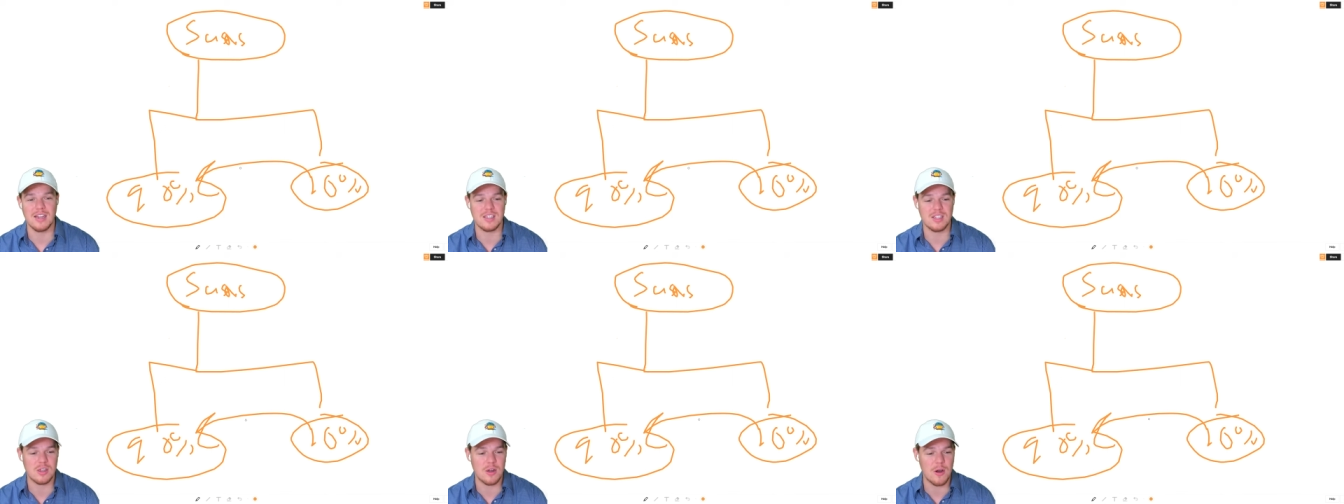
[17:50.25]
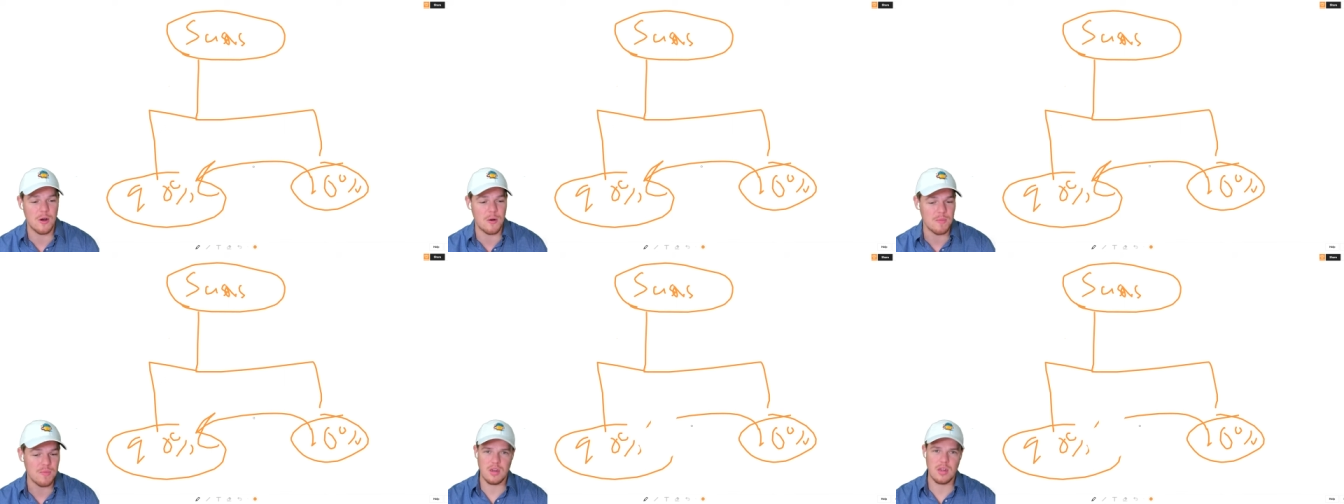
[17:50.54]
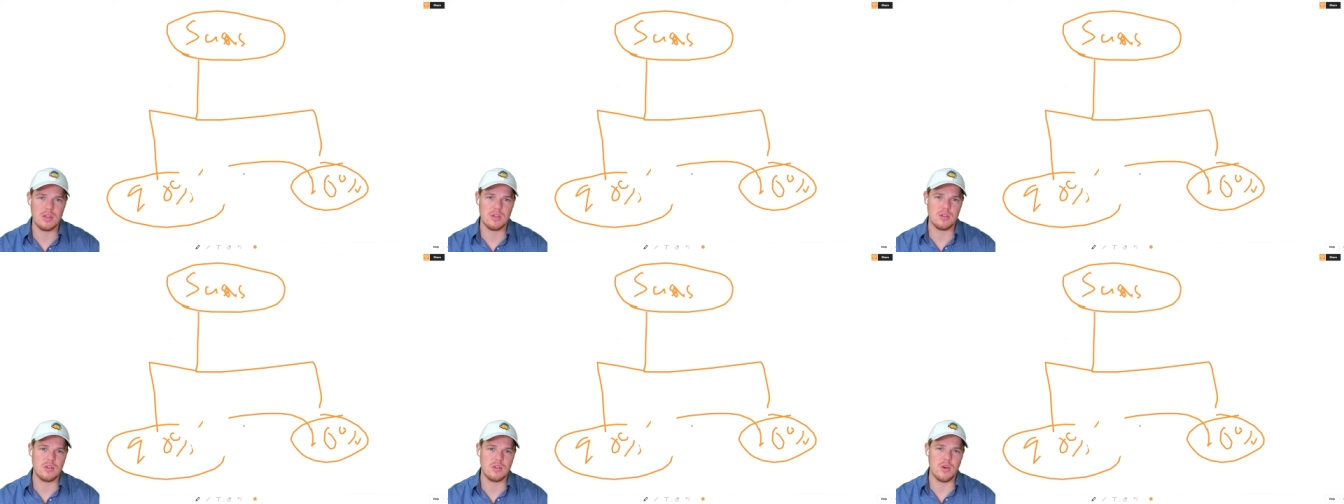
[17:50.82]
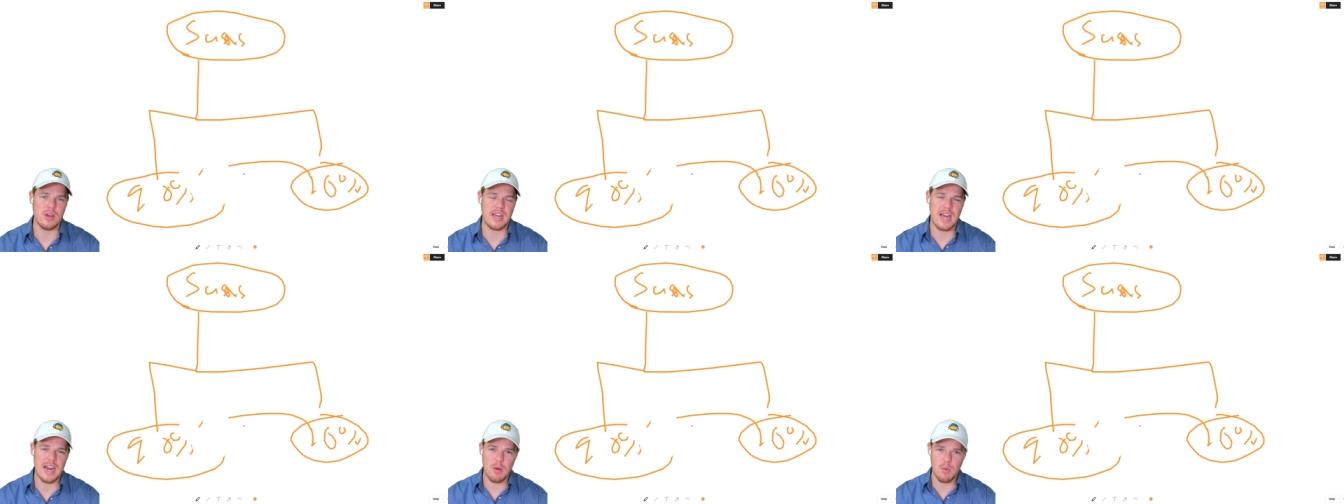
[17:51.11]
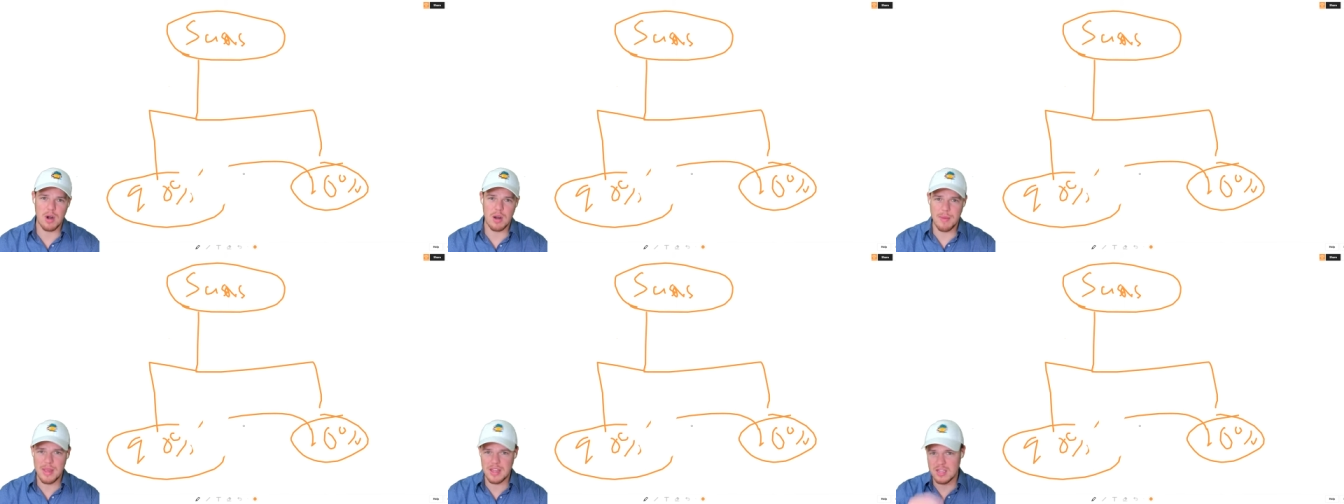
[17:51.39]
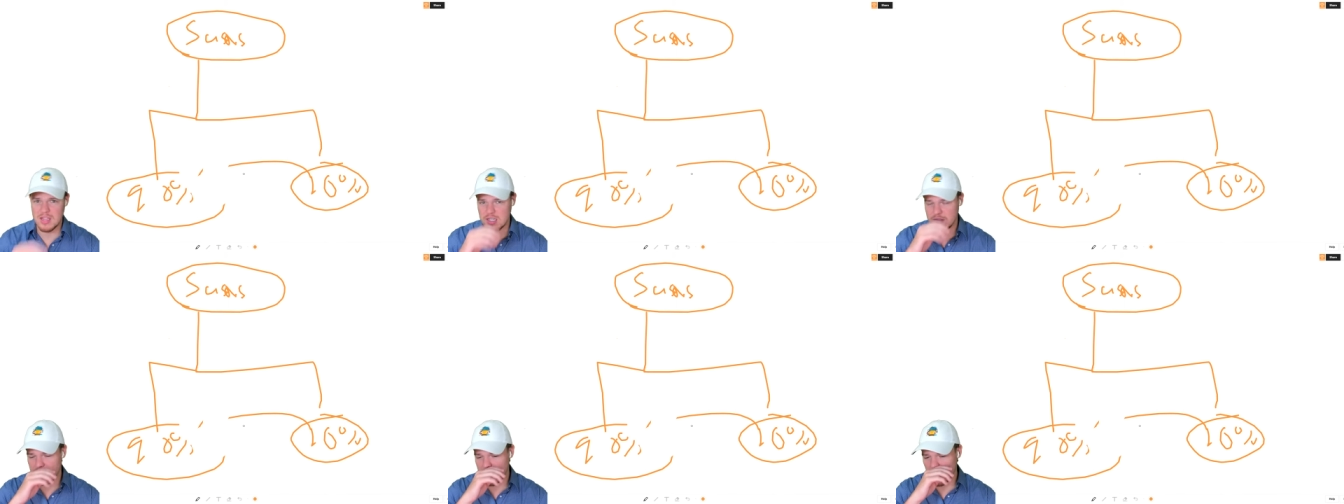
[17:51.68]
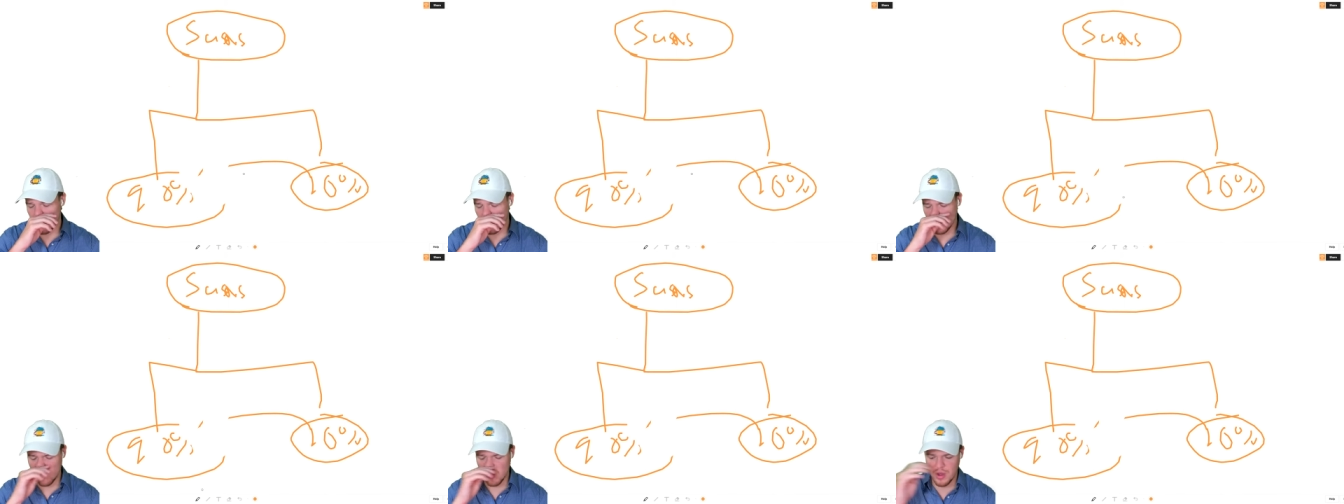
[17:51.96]
So, so I kind of want to make this video
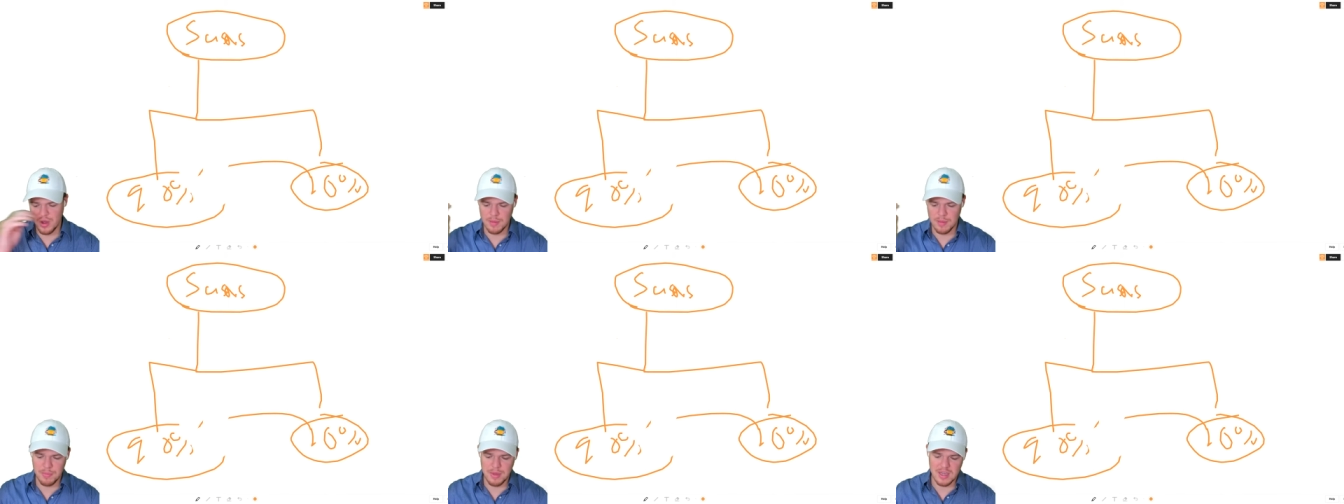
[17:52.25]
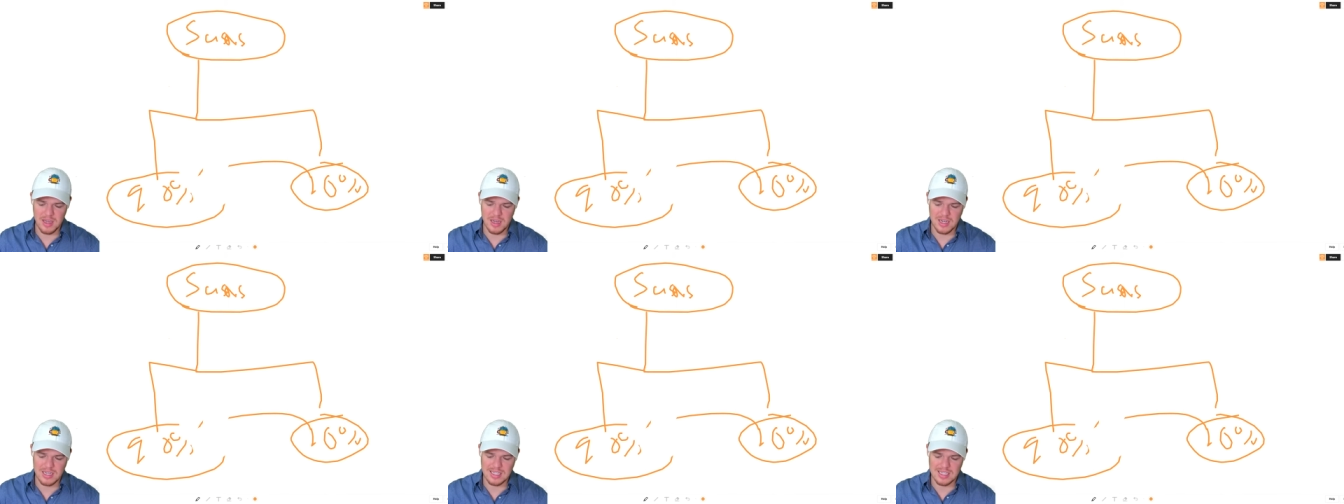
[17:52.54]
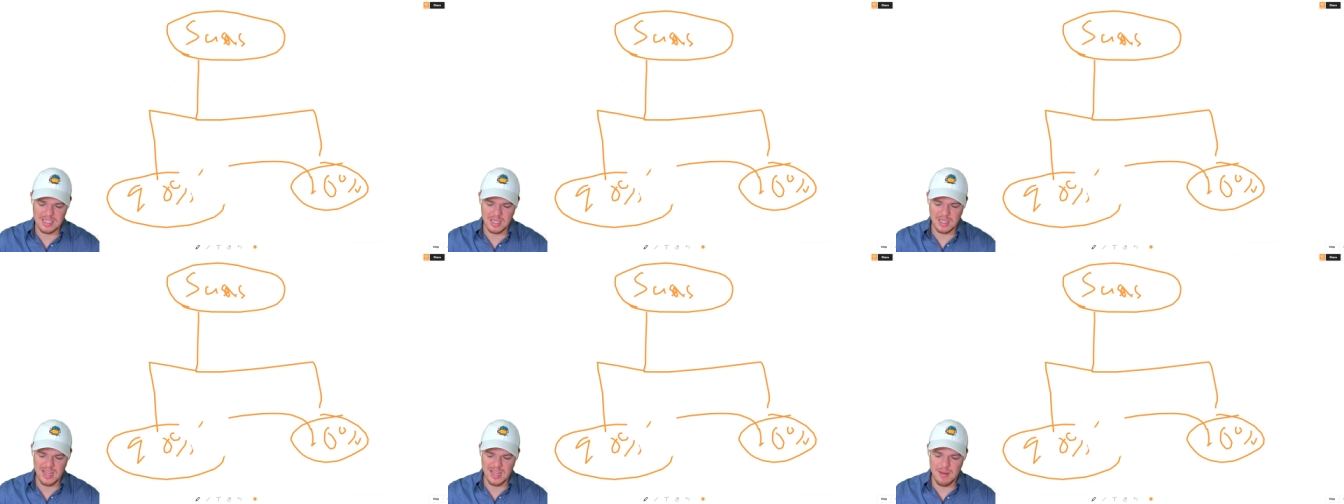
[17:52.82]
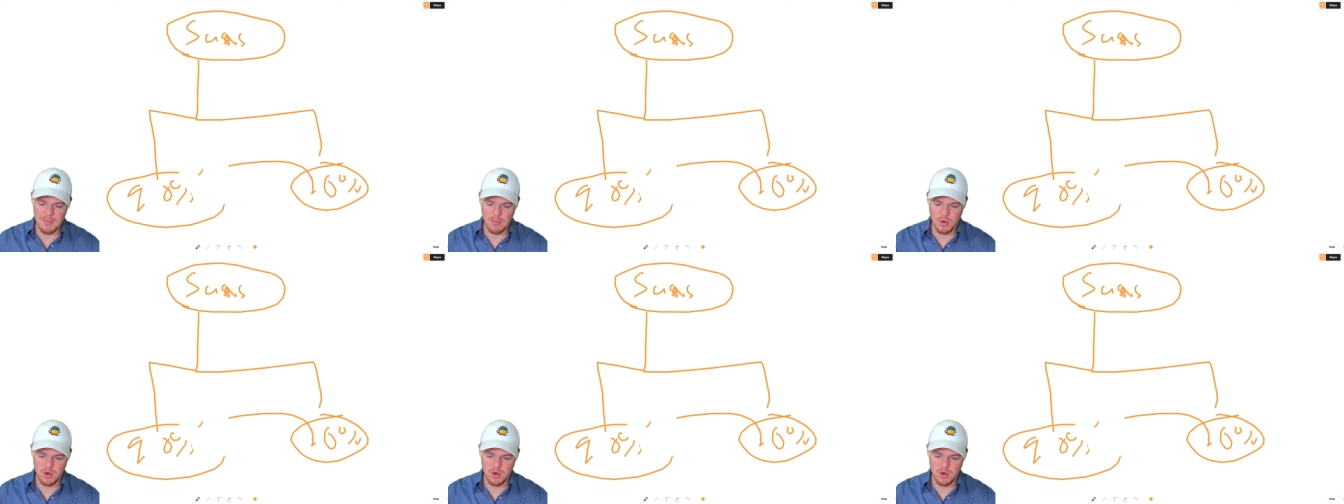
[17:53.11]
real quick because it's a lot more